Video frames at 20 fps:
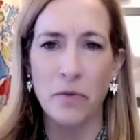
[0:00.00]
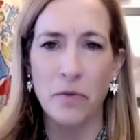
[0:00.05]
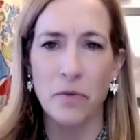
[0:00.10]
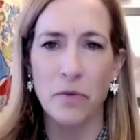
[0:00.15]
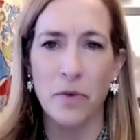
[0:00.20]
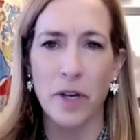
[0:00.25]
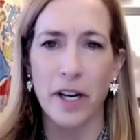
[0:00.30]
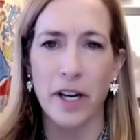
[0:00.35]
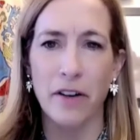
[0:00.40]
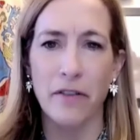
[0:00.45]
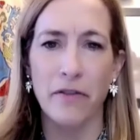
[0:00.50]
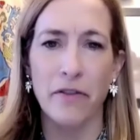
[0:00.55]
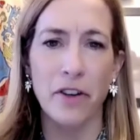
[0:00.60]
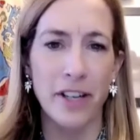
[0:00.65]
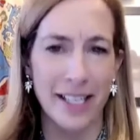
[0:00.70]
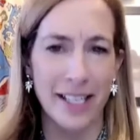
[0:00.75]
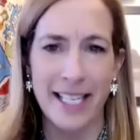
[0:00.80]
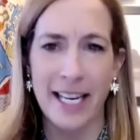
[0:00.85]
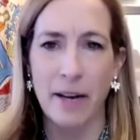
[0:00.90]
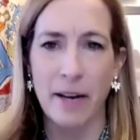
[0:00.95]
where, for
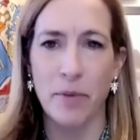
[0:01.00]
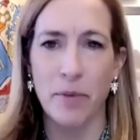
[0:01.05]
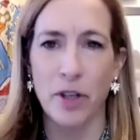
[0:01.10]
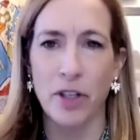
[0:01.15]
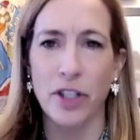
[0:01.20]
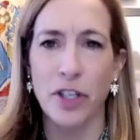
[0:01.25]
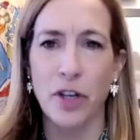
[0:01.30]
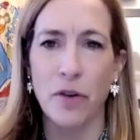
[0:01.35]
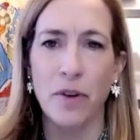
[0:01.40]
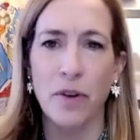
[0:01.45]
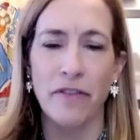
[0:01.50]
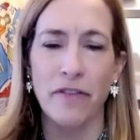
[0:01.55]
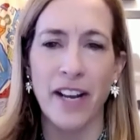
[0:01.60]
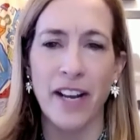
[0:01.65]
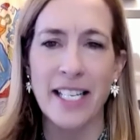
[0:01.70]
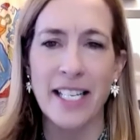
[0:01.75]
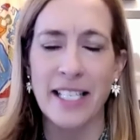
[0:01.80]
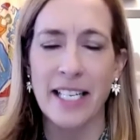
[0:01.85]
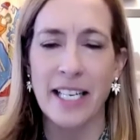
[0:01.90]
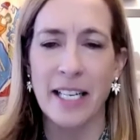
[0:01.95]
example, so we're
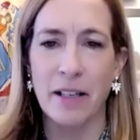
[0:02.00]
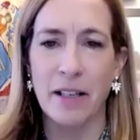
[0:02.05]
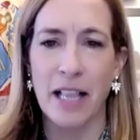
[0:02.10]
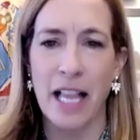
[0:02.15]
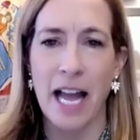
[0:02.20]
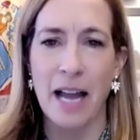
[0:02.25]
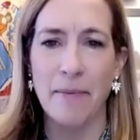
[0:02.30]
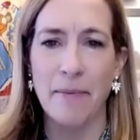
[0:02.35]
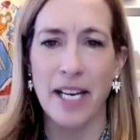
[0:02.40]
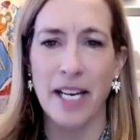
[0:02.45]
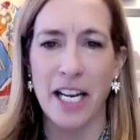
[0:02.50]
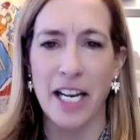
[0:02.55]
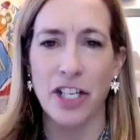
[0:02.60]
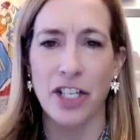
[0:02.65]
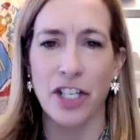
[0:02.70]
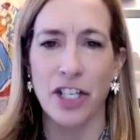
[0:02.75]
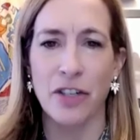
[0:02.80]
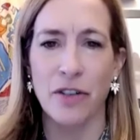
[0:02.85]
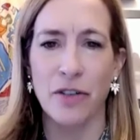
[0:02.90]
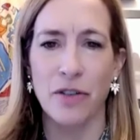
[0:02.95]
facing climate
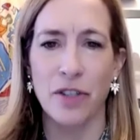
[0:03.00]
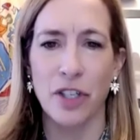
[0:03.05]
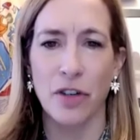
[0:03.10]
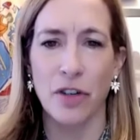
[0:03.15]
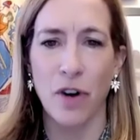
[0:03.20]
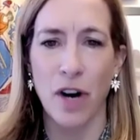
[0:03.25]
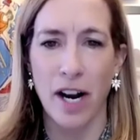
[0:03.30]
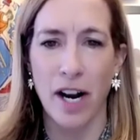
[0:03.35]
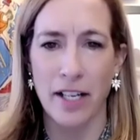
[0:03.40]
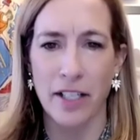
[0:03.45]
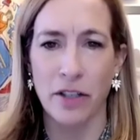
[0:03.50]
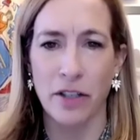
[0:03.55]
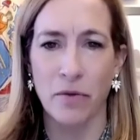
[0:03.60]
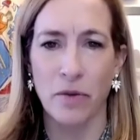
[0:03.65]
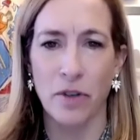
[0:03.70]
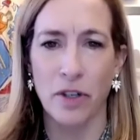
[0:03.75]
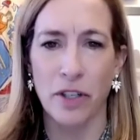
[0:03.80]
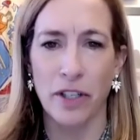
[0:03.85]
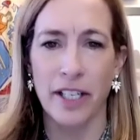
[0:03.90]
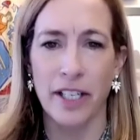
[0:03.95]
issues across the
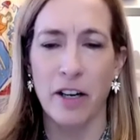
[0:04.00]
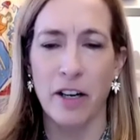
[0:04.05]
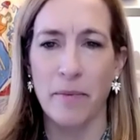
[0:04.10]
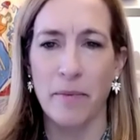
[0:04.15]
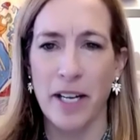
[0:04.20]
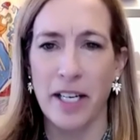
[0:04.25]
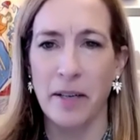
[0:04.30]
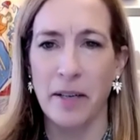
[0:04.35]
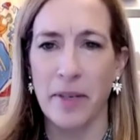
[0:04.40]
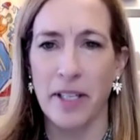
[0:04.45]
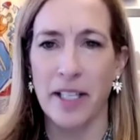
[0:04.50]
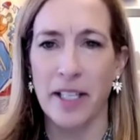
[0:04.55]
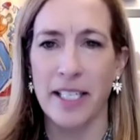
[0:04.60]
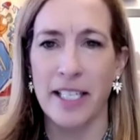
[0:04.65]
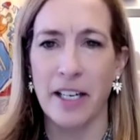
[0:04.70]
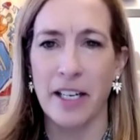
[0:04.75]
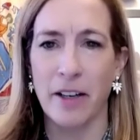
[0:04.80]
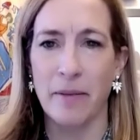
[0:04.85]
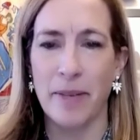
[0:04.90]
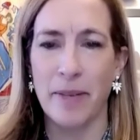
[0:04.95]
world at our many
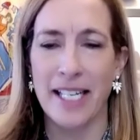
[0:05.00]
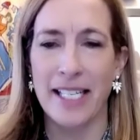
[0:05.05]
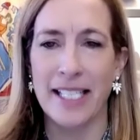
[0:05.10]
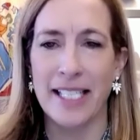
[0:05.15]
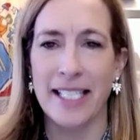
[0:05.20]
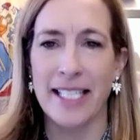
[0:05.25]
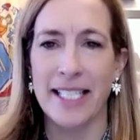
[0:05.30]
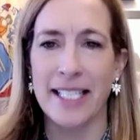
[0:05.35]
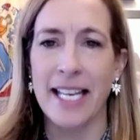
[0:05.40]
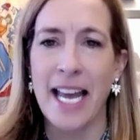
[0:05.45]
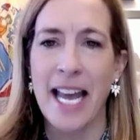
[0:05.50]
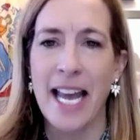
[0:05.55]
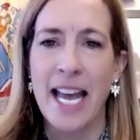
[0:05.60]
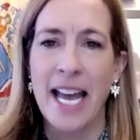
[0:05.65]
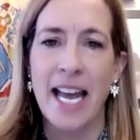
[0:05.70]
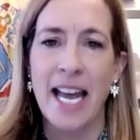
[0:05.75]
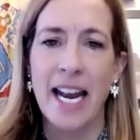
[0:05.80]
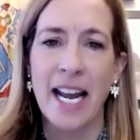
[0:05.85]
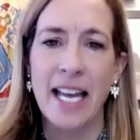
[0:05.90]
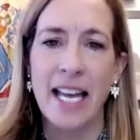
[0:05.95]
military bases.
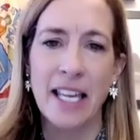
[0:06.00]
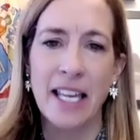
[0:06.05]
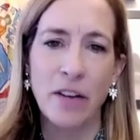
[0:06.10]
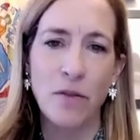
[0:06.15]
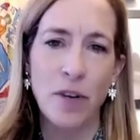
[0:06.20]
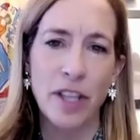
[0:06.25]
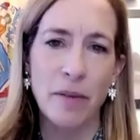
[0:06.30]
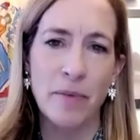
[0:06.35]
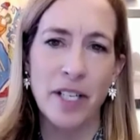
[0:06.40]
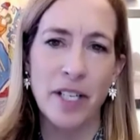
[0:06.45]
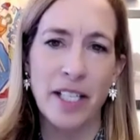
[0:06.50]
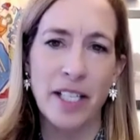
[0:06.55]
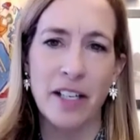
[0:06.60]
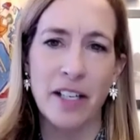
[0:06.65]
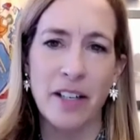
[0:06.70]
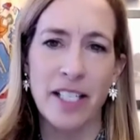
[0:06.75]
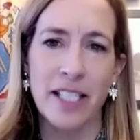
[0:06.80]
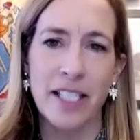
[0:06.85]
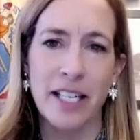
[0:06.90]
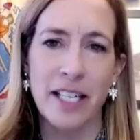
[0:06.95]
And I think what the
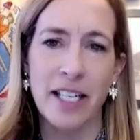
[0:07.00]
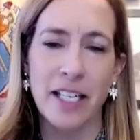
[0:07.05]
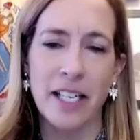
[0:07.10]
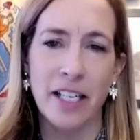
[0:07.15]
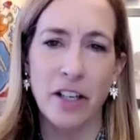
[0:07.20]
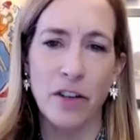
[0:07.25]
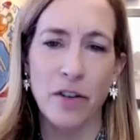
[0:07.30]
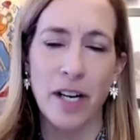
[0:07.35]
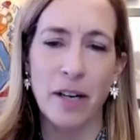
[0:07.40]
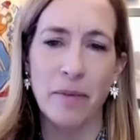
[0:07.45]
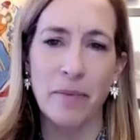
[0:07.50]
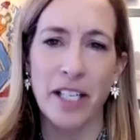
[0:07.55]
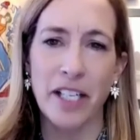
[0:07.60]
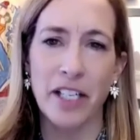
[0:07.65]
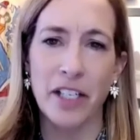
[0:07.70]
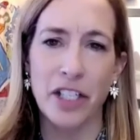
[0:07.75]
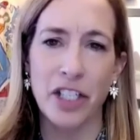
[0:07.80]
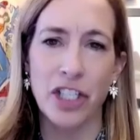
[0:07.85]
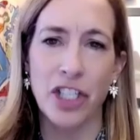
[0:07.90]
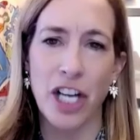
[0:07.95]
military has done an incredibly
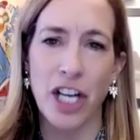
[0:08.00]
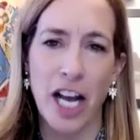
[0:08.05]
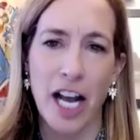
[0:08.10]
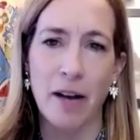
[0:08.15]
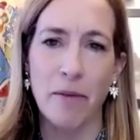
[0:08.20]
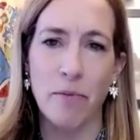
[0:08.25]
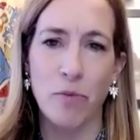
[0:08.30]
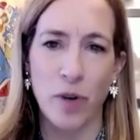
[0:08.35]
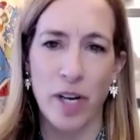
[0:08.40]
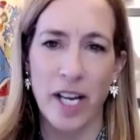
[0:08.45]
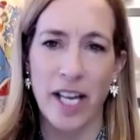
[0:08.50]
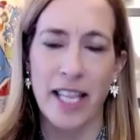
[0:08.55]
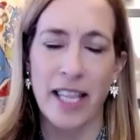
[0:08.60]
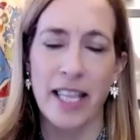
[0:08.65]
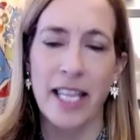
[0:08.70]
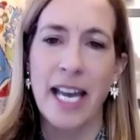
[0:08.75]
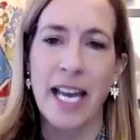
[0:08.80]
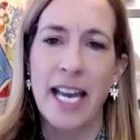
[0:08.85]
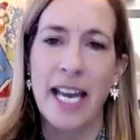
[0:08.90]
good job with